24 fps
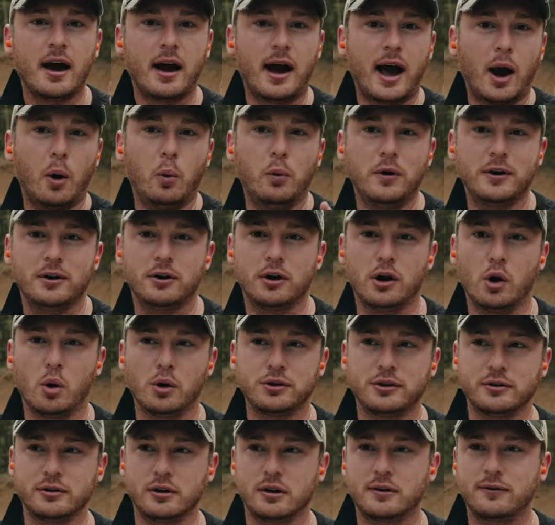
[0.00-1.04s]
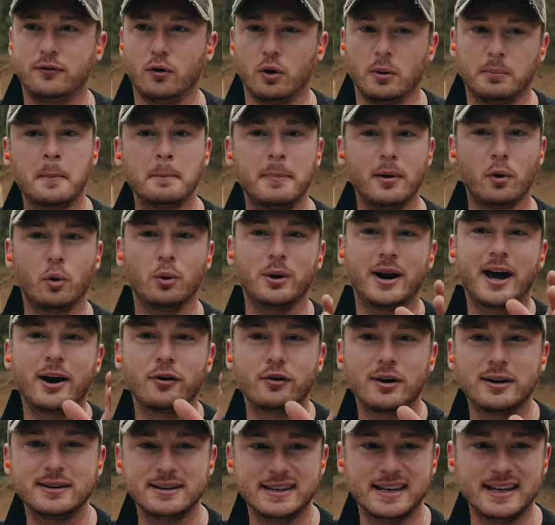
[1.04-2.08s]
I wouldn't know what to look for. But when I
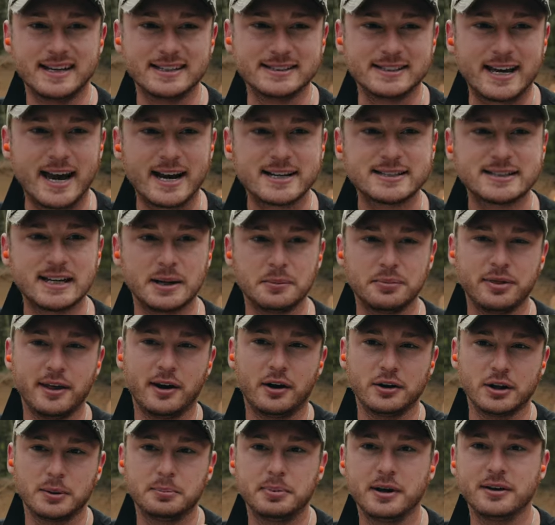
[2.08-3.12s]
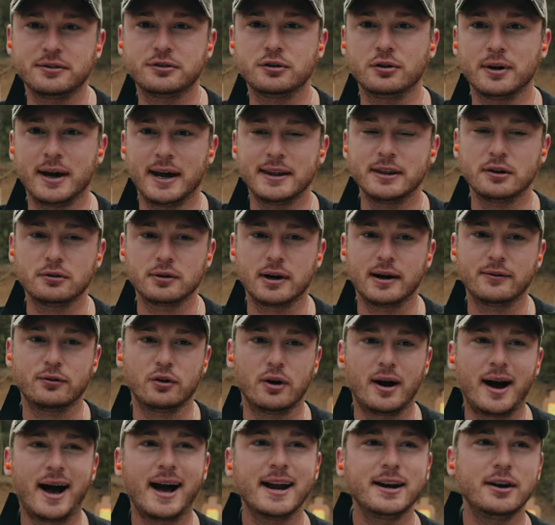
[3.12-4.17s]
run the exact same thing on the pistol and the
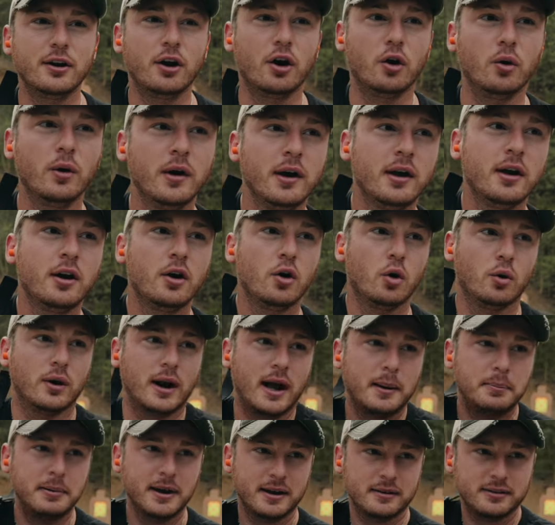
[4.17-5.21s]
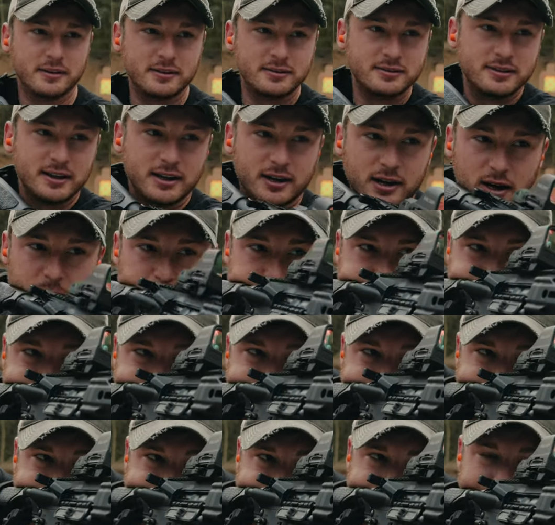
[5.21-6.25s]
rifle, I know when I pick this thing up
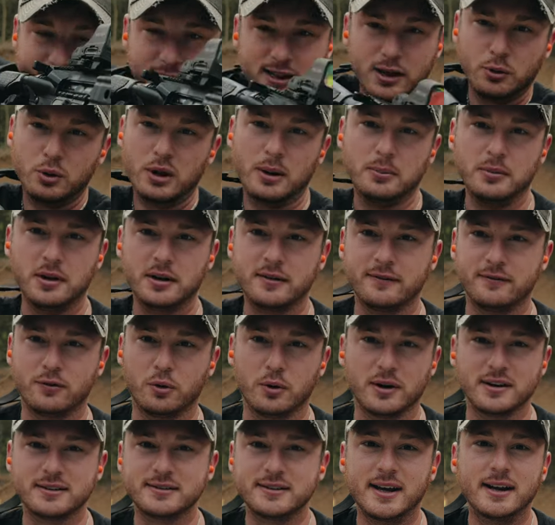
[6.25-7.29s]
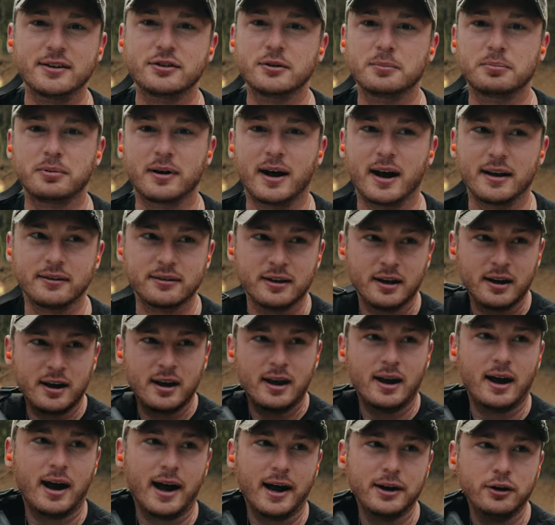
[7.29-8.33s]
exactly what I'm looking for. It's not a surprise.
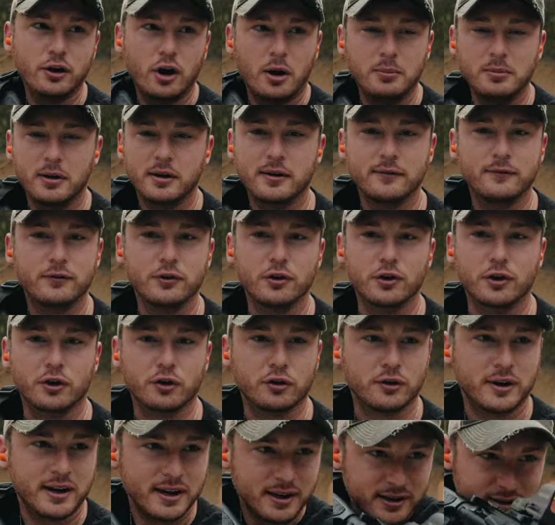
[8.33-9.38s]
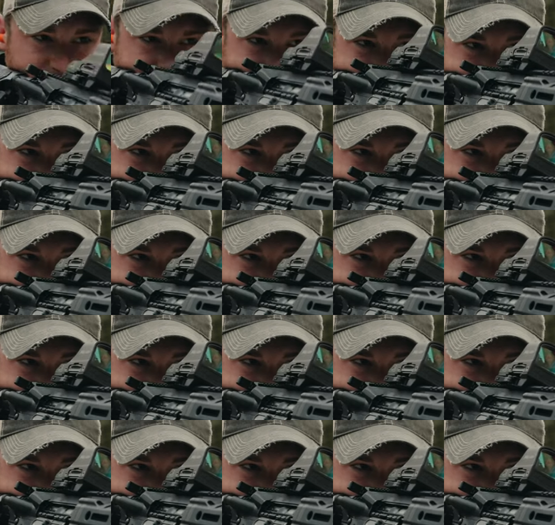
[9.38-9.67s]
I know I'm looking for a green